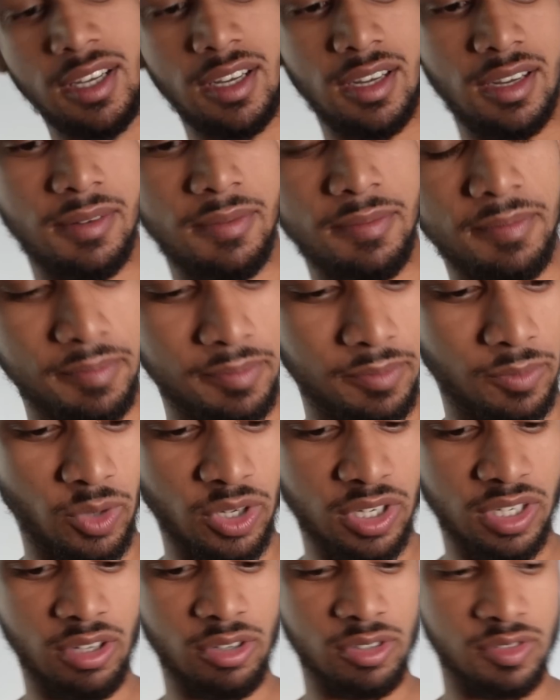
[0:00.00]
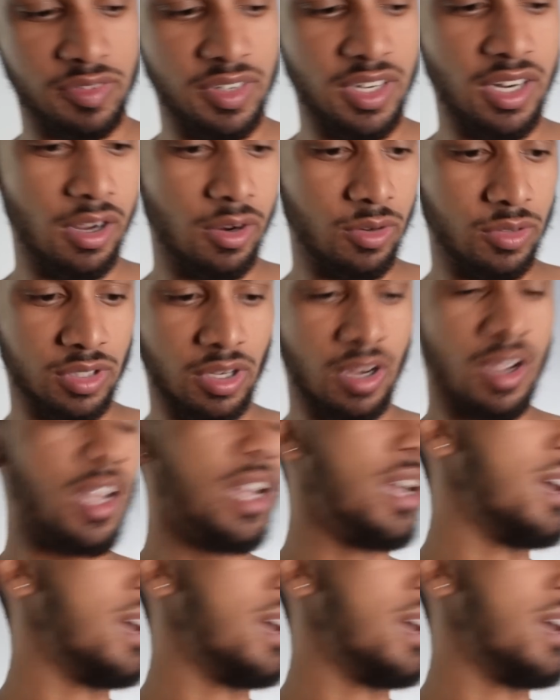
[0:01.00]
Um, one of those videos.